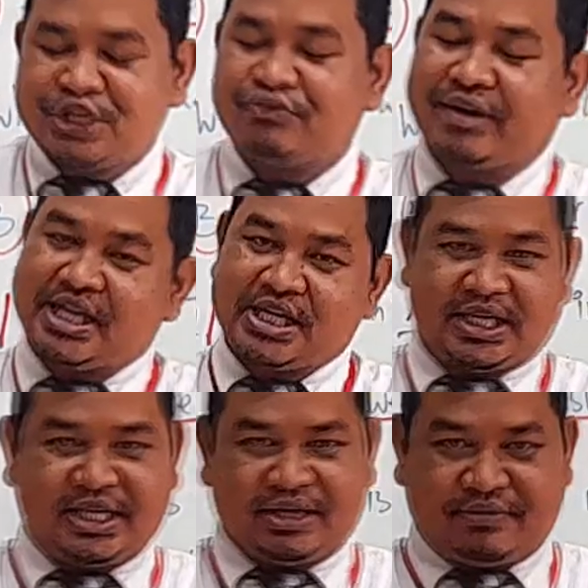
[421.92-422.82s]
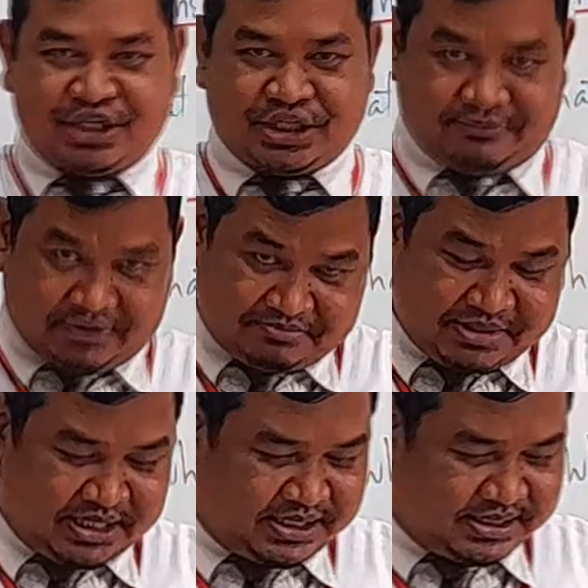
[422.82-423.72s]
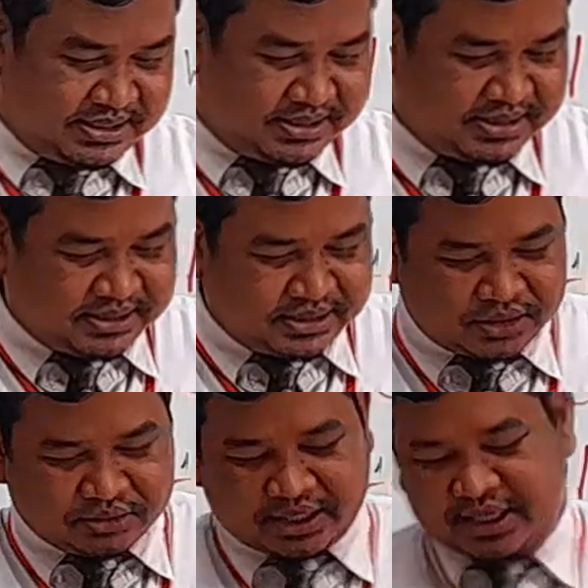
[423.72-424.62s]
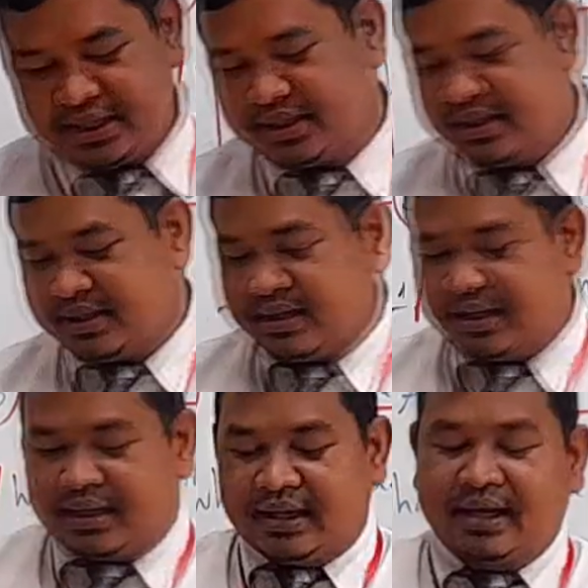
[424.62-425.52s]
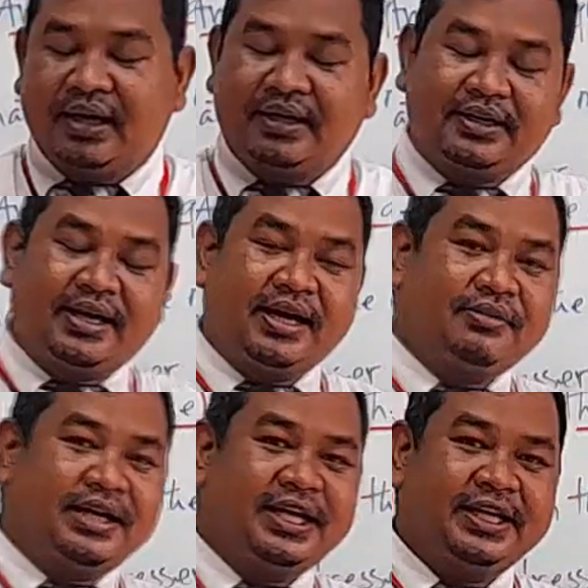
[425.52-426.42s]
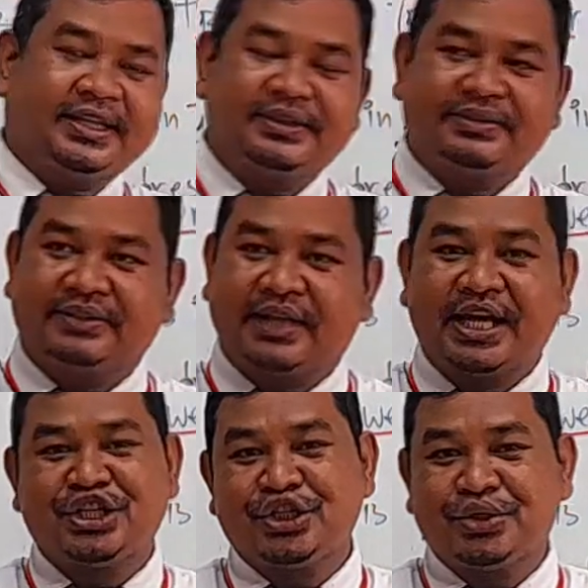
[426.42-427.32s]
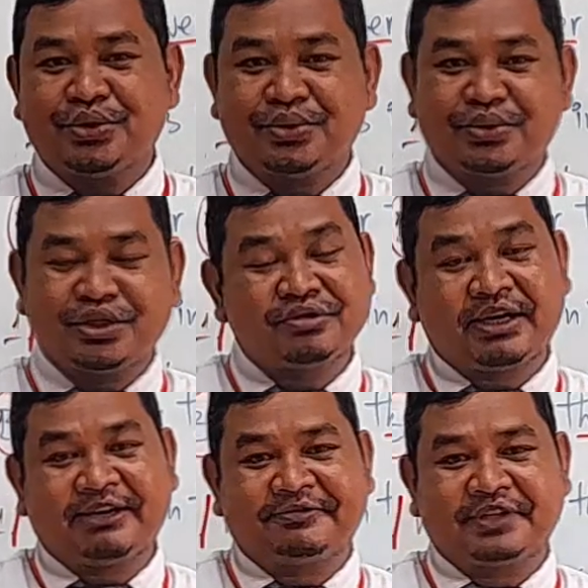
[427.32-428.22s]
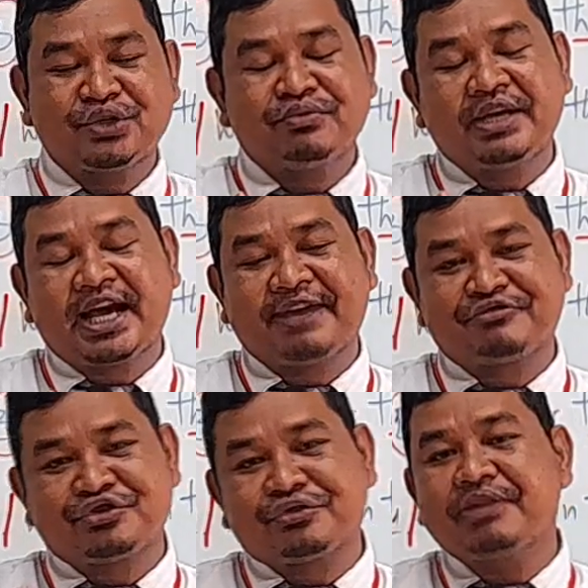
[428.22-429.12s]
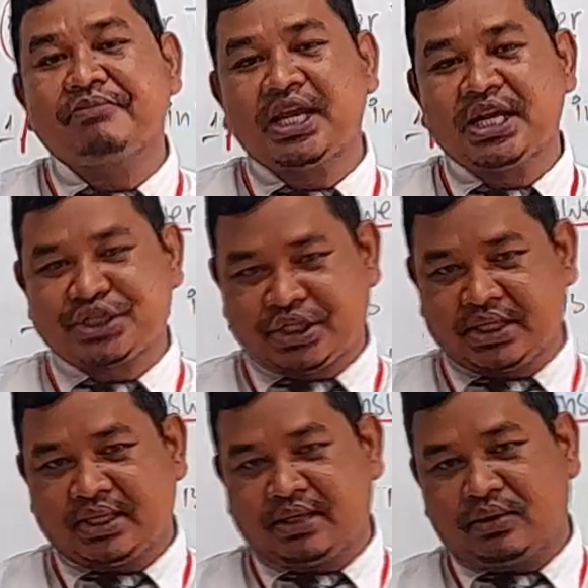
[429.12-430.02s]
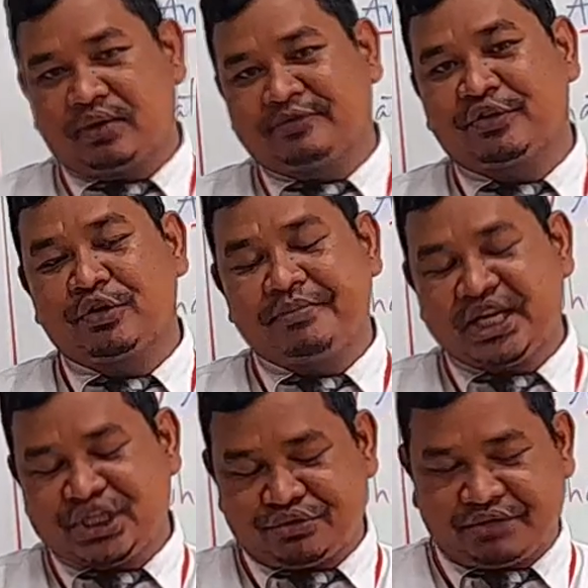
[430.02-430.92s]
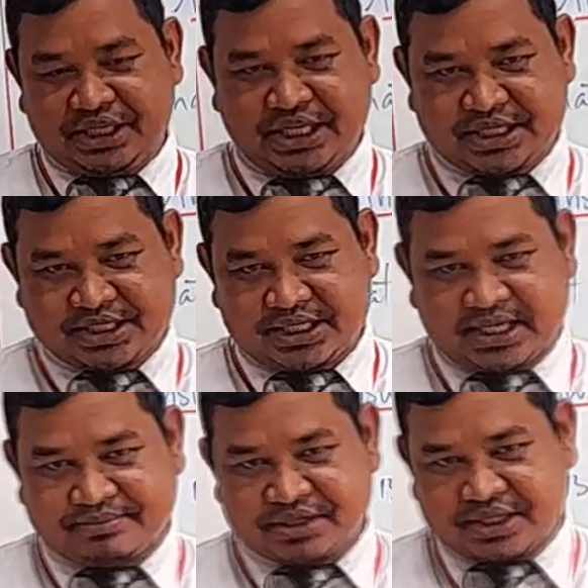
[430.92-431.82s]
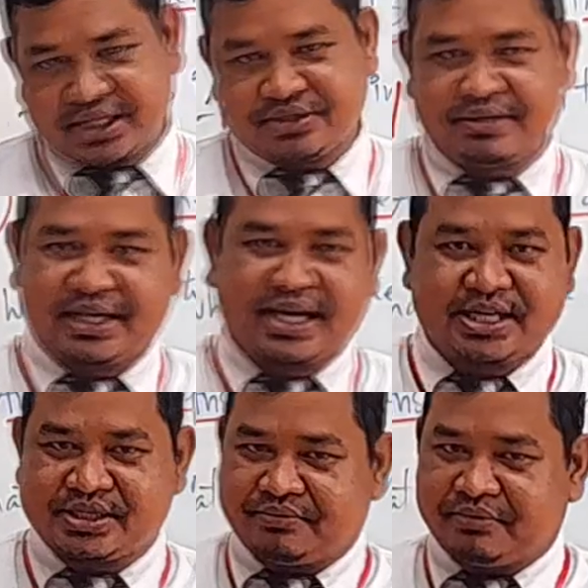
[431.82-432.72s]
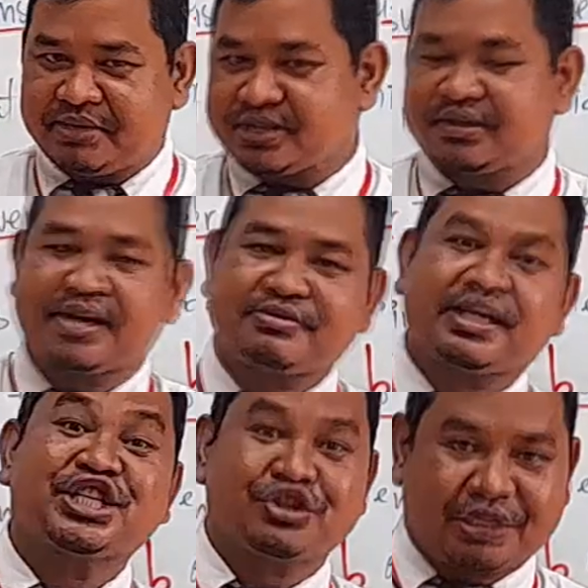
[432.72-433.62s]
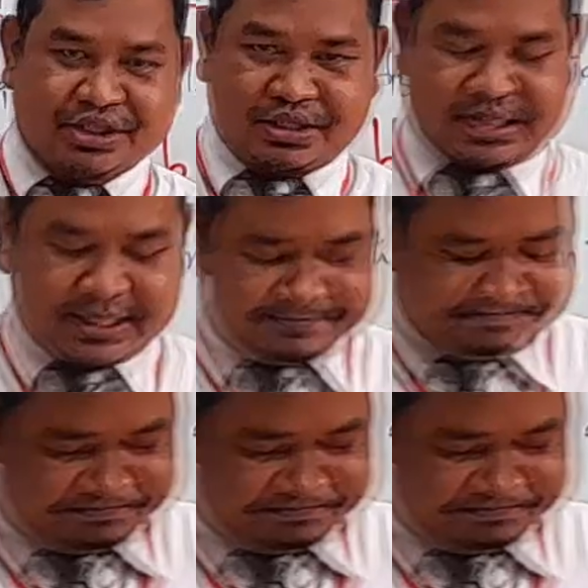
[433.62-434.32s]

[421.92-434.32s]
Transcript: you answer the question with me. Okay? Now I let you will have 3 minutes or 4 minutes to read it, and after that you can answer with me. So now start to read, student.